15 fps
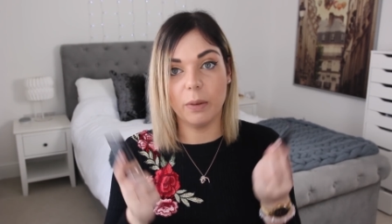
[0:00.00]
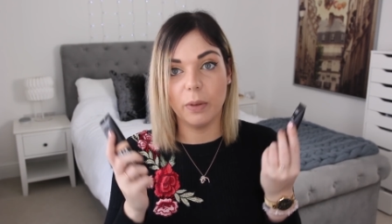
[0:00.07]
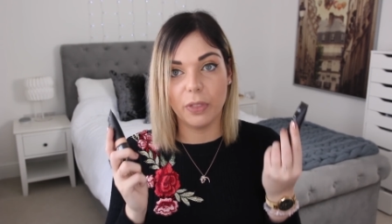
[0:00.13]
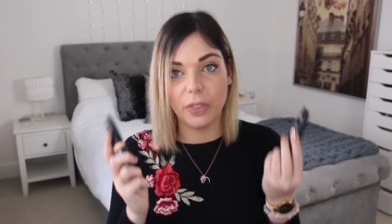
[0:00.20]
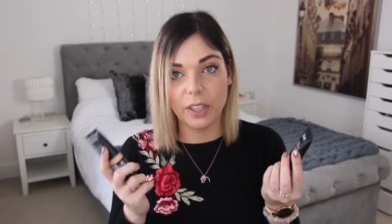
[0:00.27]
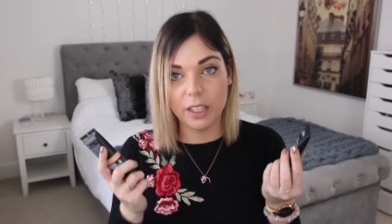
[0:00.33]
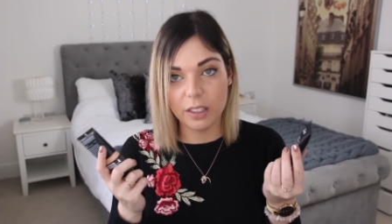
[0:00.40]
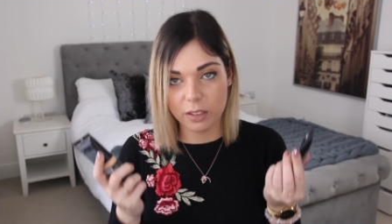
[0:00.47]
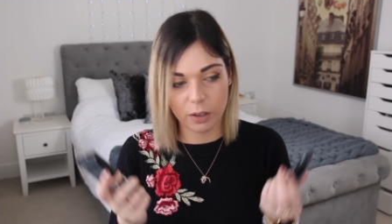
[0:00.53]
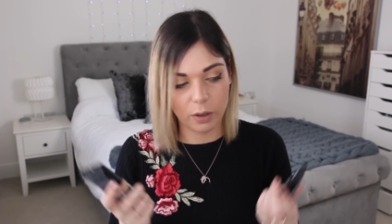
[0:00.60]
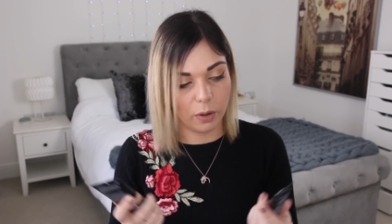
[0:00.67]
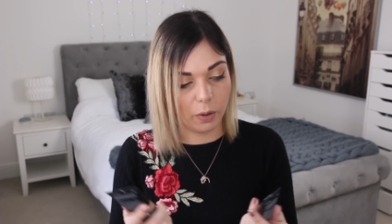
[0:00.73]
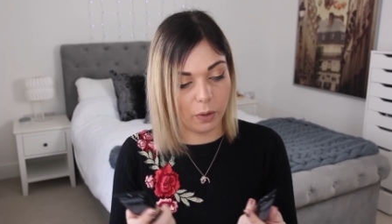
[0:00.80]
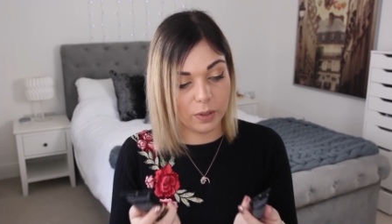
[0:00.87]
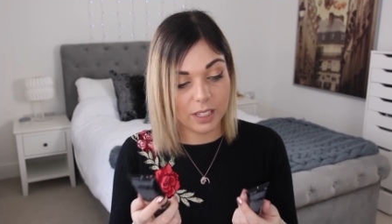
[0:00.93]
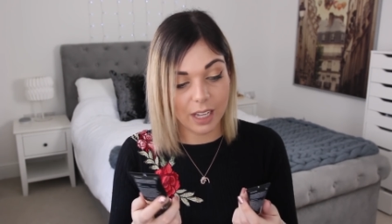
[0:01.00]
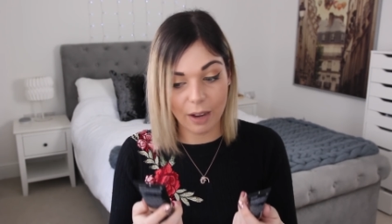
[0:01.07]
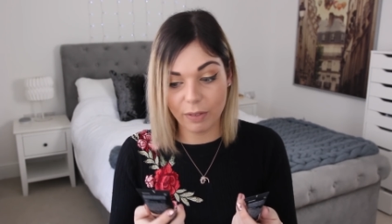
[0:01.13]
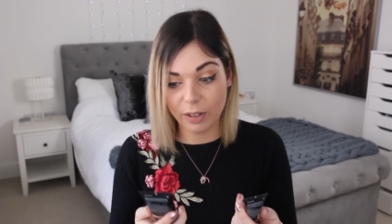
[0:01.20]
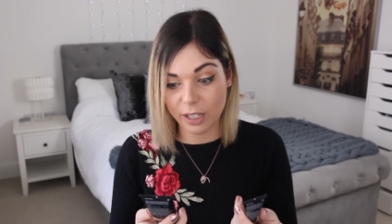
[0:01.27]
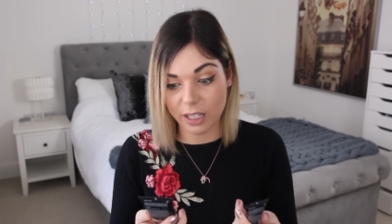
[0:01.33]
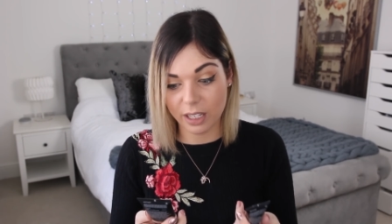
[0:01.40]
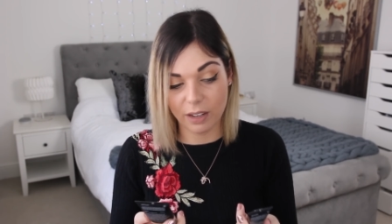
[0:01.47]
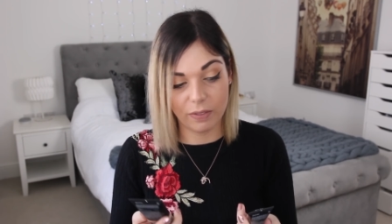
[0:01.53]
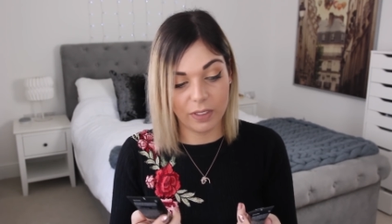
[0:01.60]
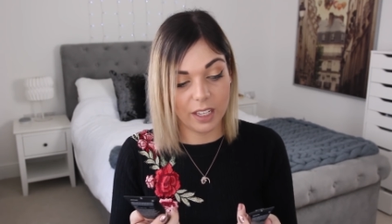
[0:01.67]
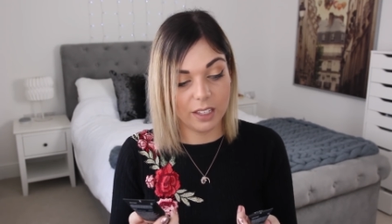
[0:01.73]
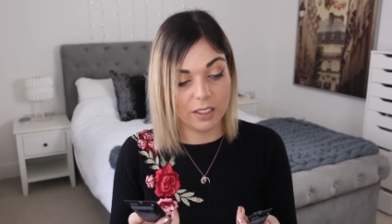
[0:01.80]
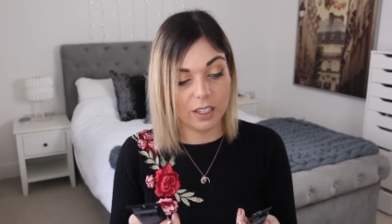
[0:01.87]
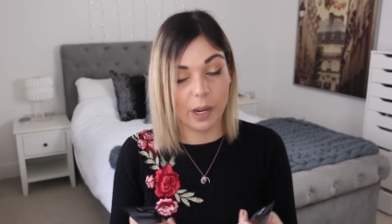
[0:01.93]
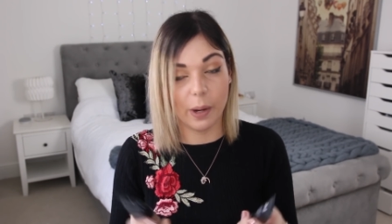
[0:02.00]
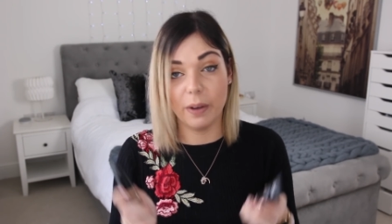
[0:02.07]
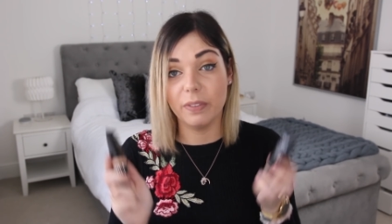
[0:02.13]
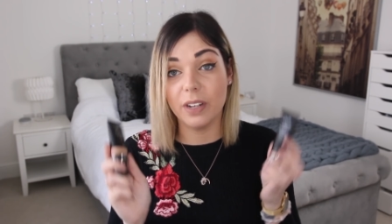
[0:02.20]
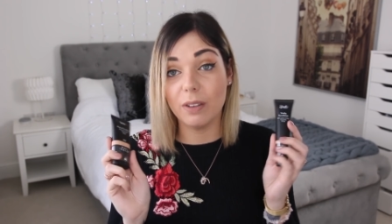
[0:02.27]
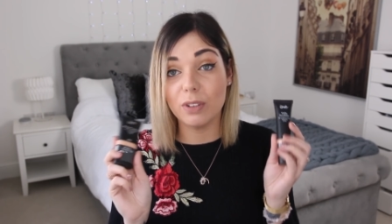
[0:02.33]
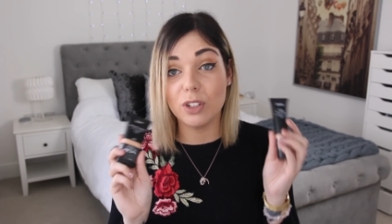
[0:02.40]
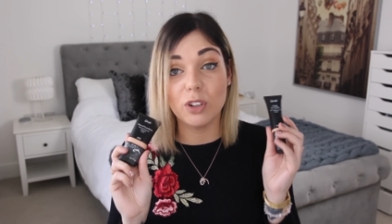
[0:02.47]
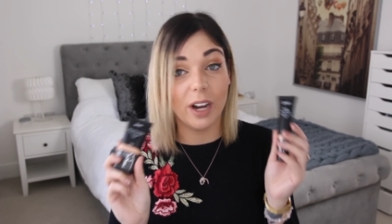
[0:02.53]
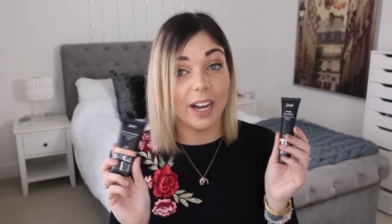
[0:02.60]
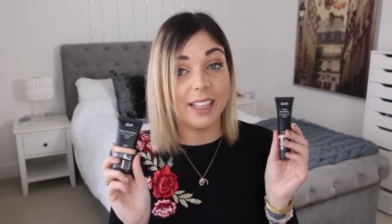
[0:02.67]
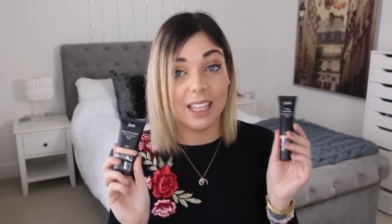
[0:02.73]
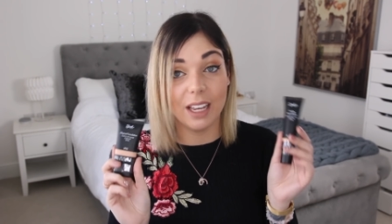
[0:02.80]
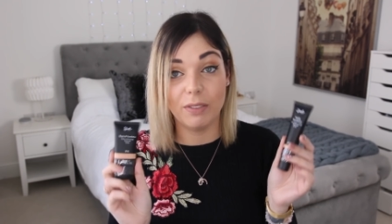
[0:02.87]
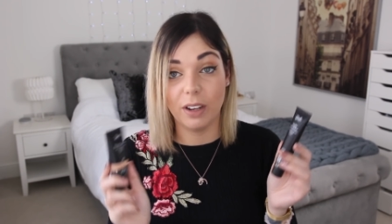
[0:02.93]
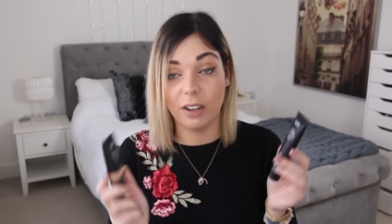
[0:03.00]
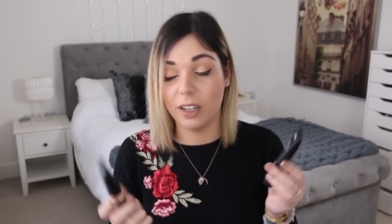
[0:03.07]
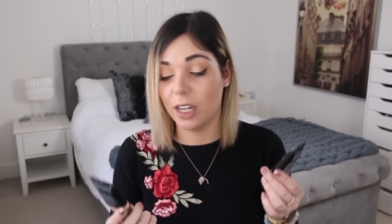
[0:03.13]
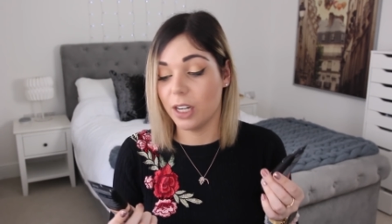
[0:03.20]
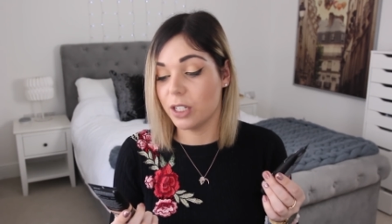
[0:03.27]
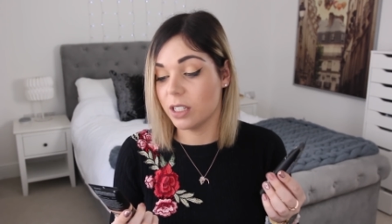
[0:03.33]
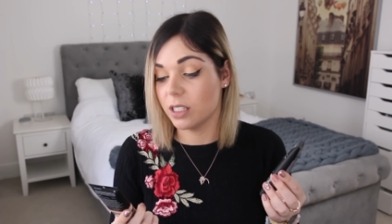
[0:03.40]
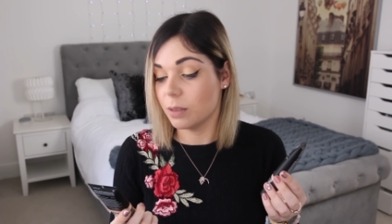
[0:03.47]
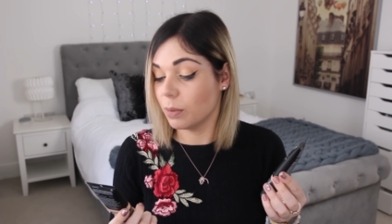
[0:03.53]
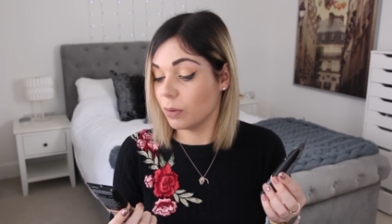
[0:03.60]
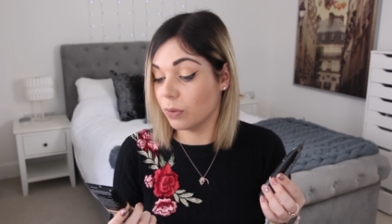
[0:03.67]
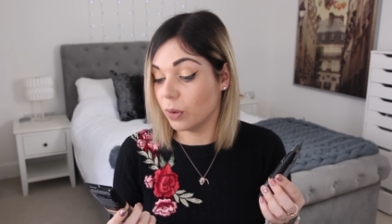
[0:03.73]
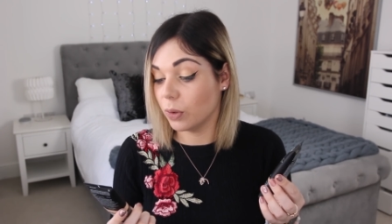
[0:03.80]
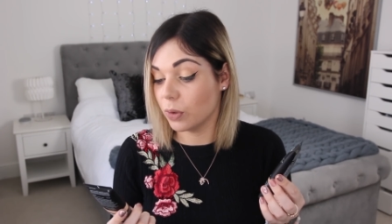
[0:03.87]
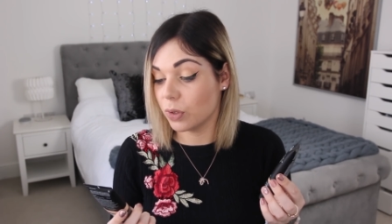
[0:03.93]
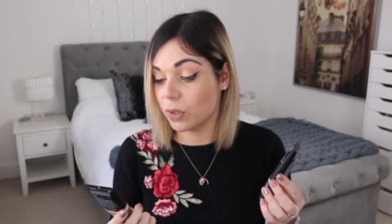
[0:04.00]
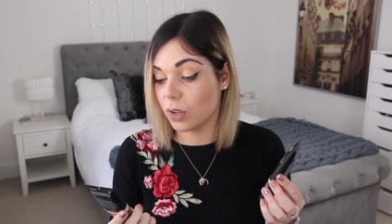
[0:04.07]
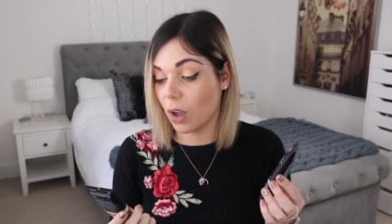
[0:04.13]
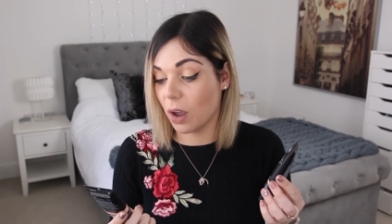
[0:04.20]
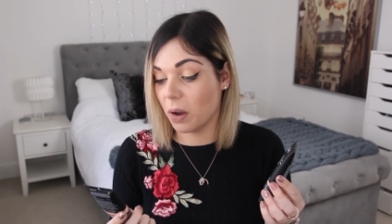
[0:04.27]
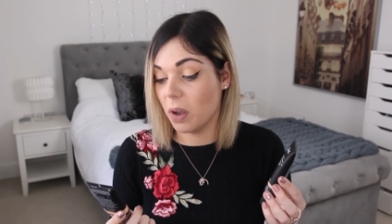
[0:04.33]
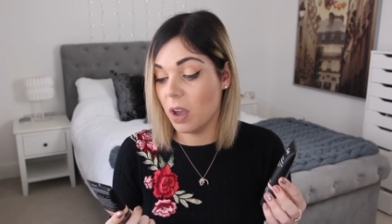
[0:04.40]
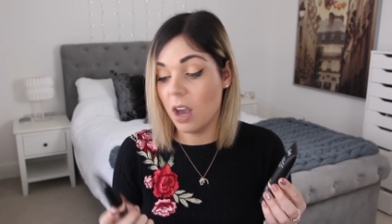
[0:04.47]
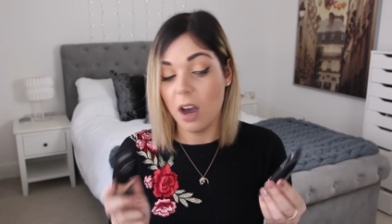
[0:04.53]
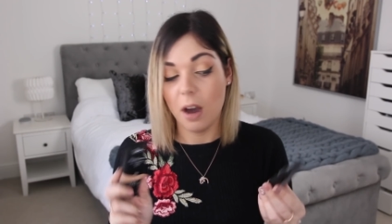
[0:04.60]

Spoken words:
Well, these are cool. Definitely gonna give these a go. I've never tried their foundations before, so